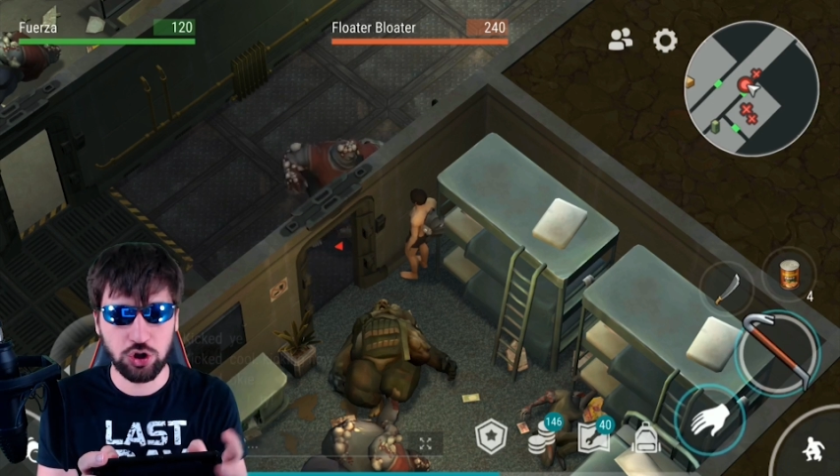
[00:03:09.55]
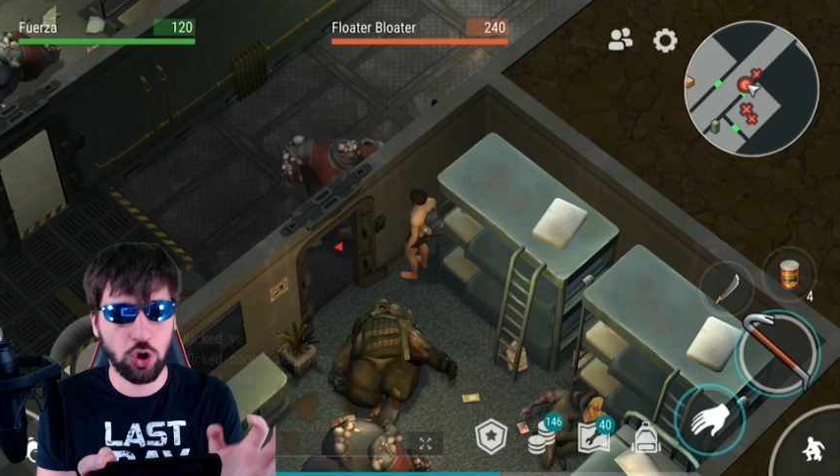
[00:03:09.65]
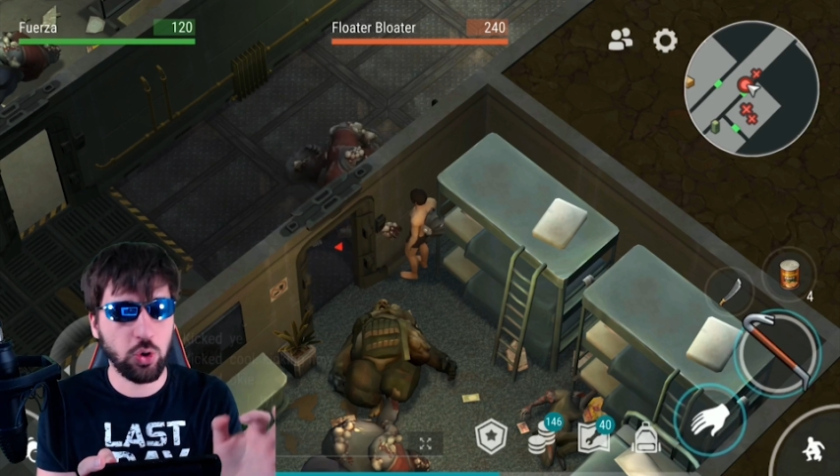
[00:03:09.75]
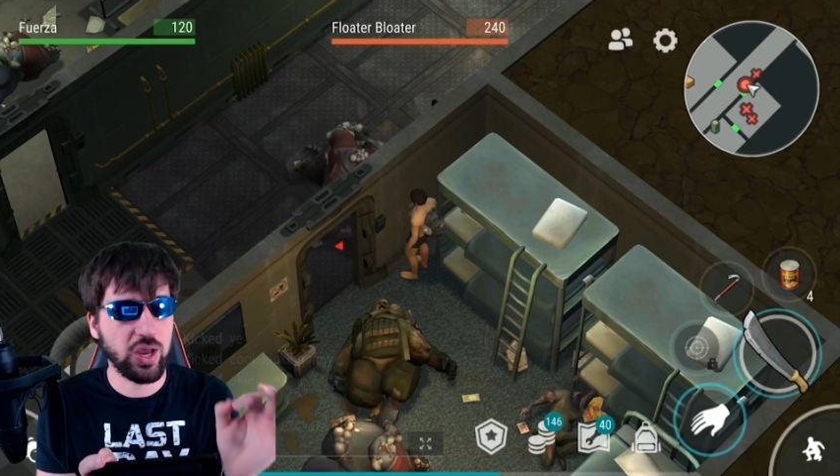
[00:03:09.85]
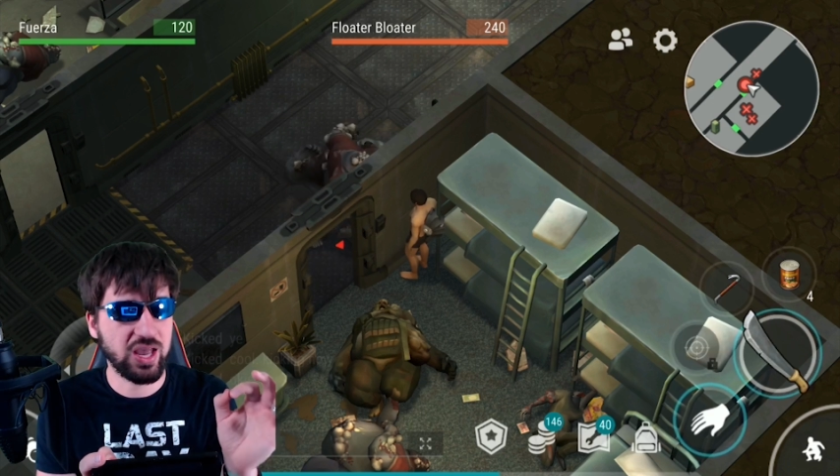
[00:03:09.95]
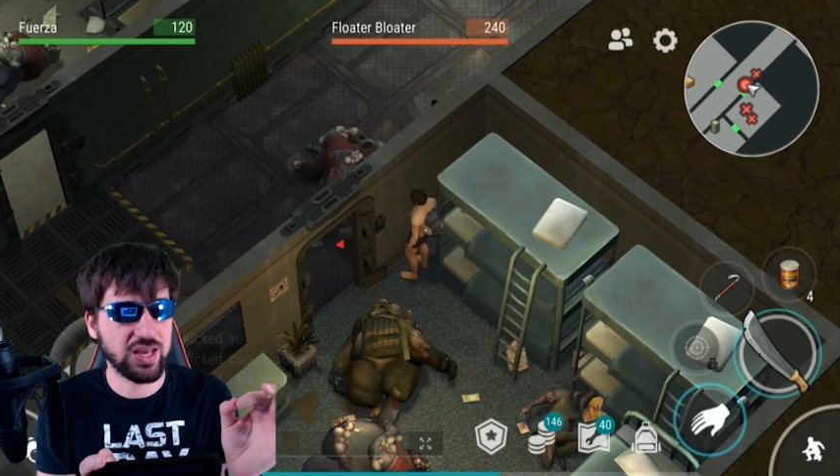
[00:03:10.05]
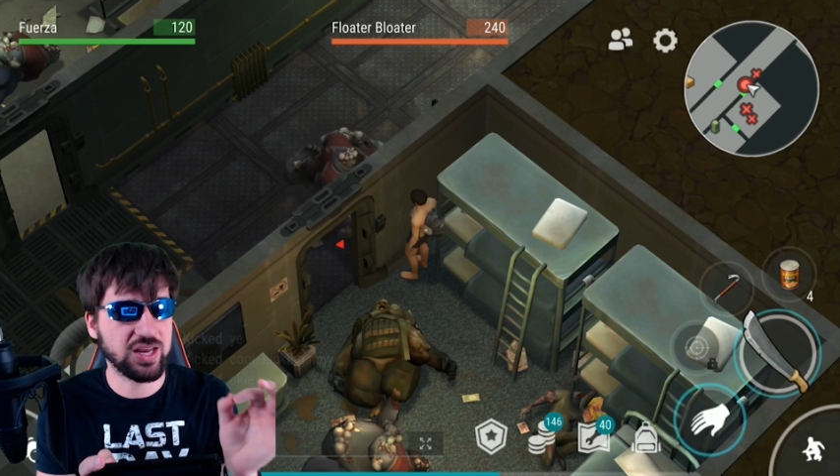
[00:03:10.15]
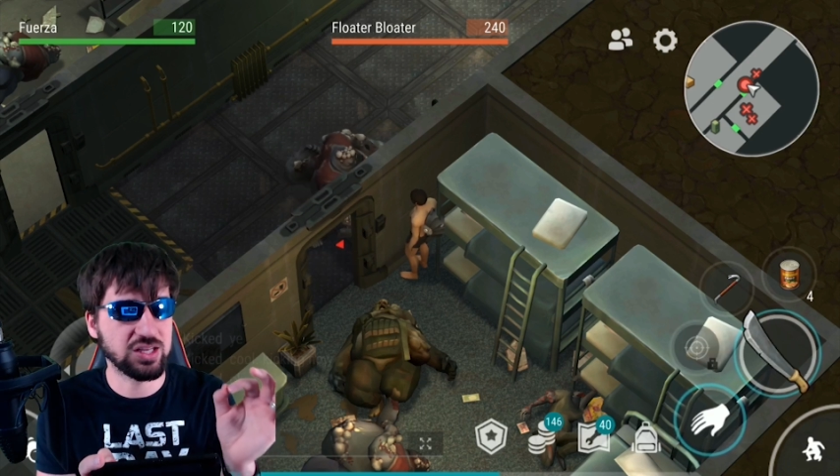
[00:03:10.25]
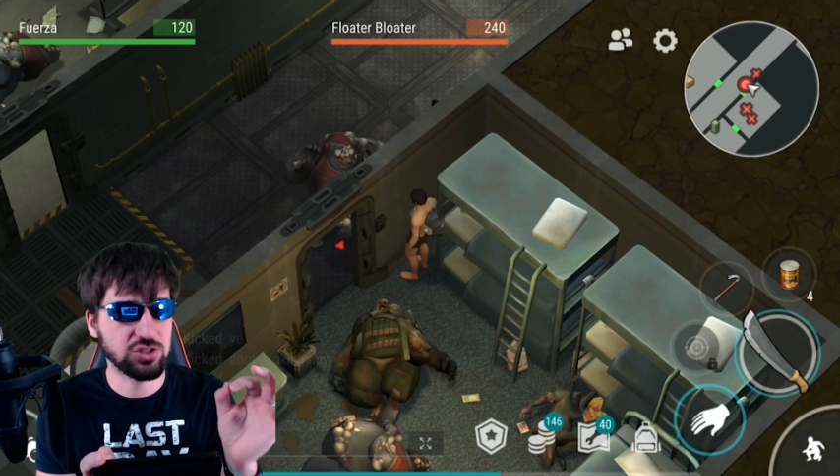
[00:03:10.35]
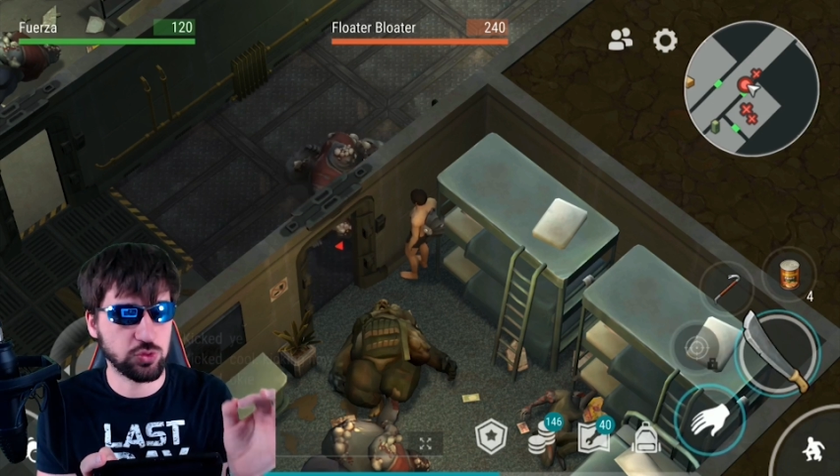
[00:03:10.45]
go ahead
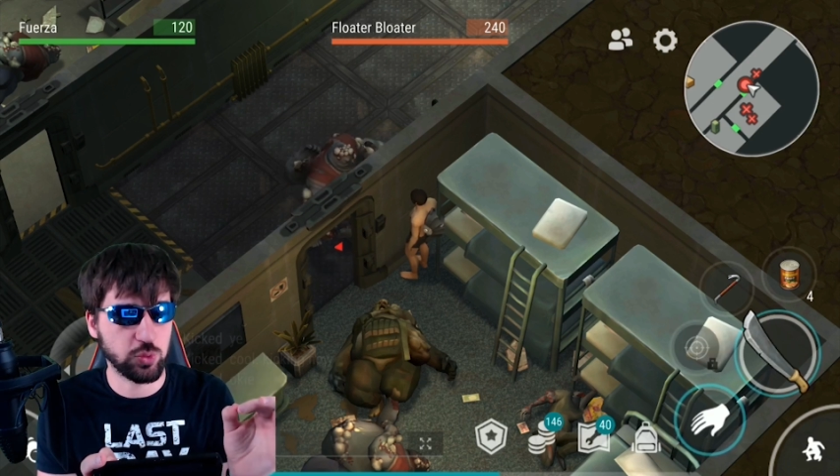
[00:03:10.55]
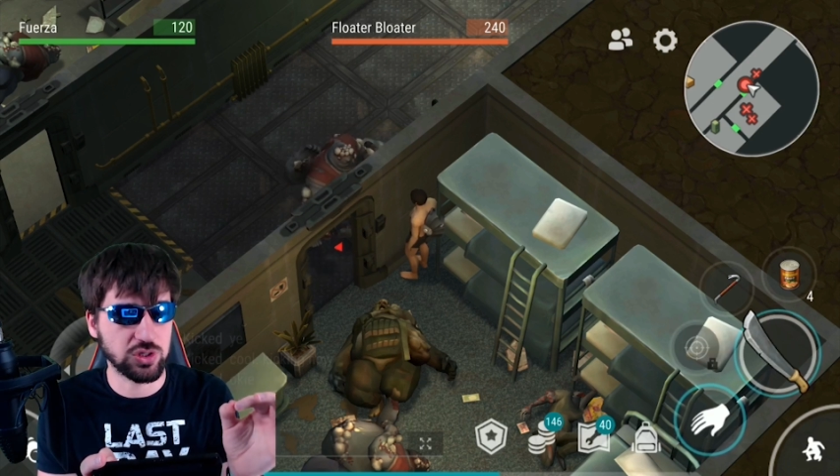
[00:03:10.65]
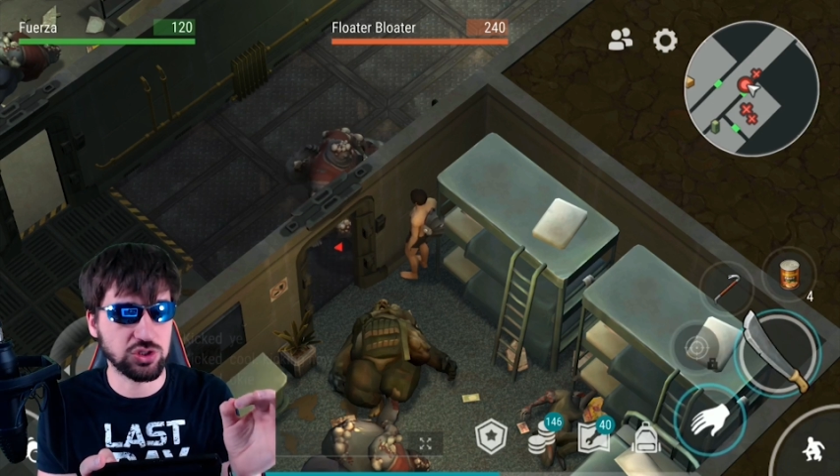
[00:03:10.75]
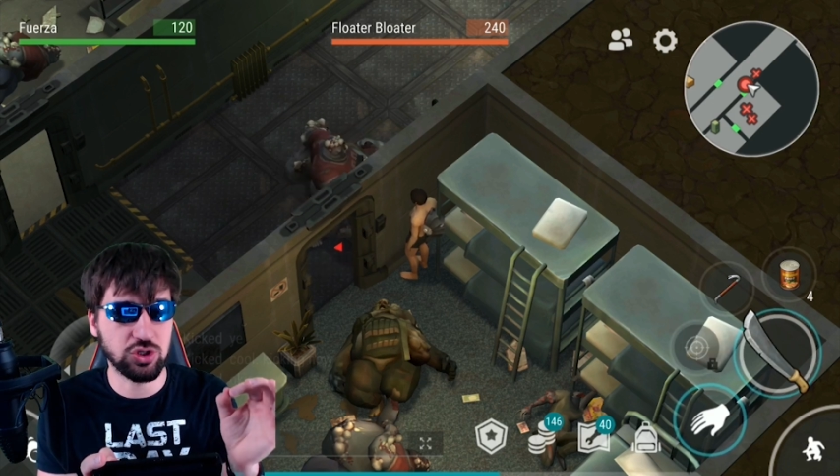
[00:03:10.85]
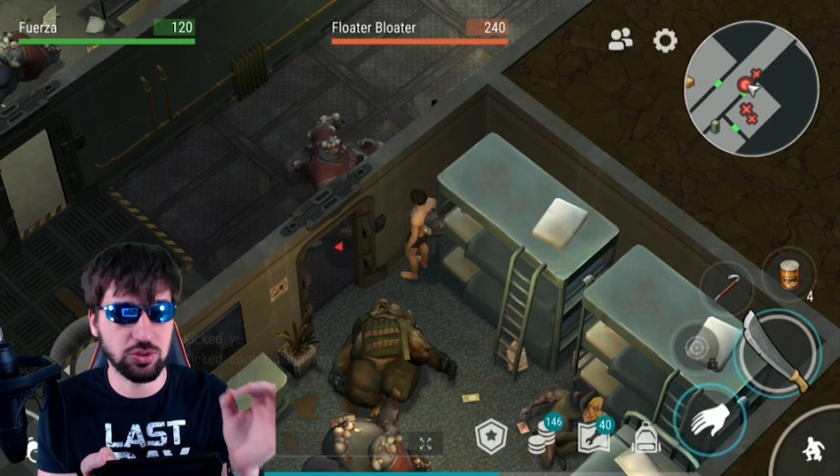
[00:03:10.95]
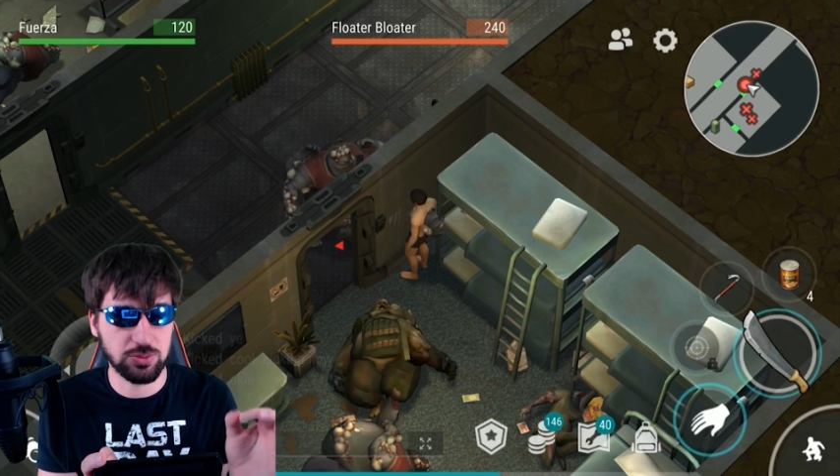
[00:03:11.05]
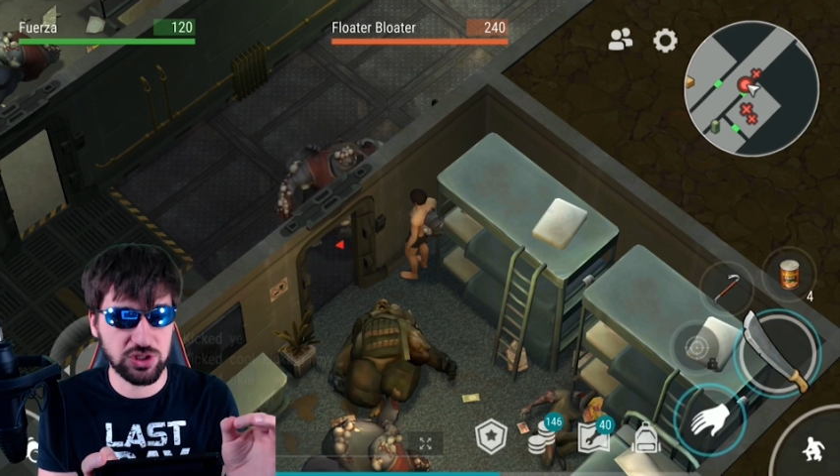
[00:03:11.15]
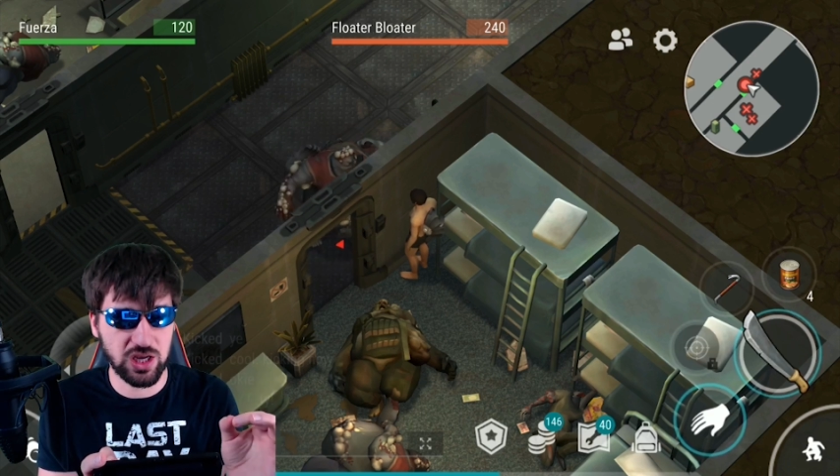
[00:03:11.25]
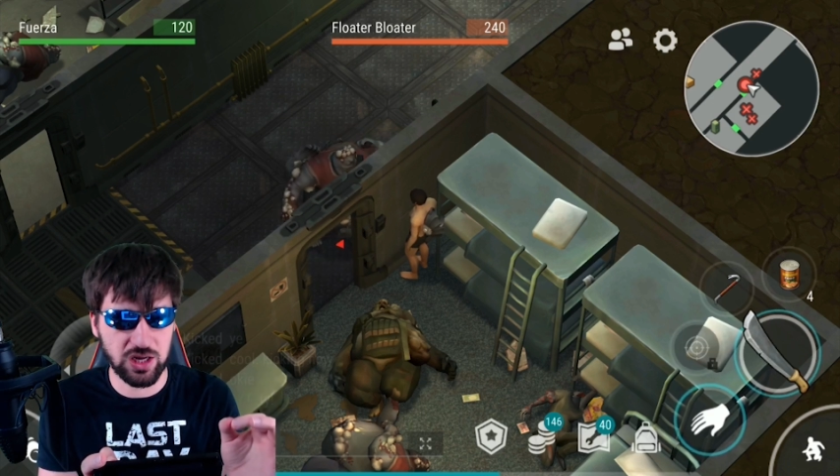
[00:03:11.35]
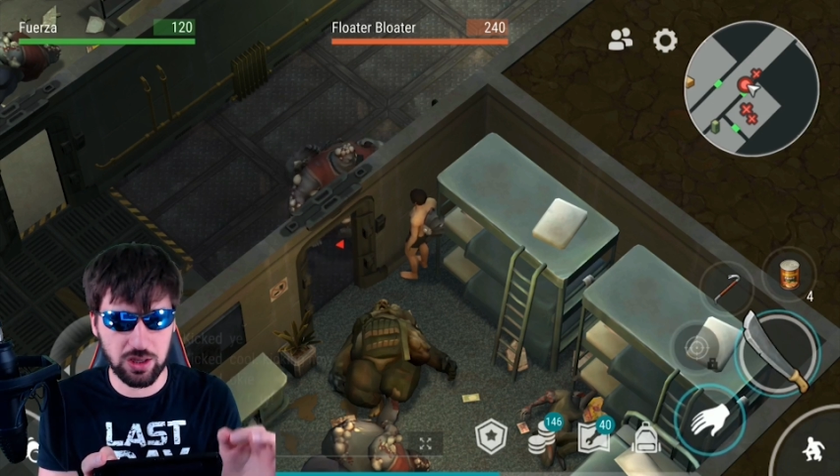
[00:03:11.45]
and switch to the
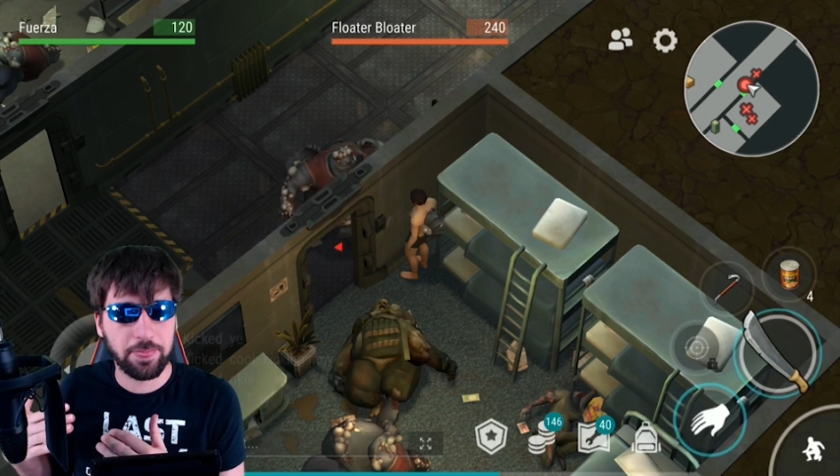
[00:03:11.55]
machete.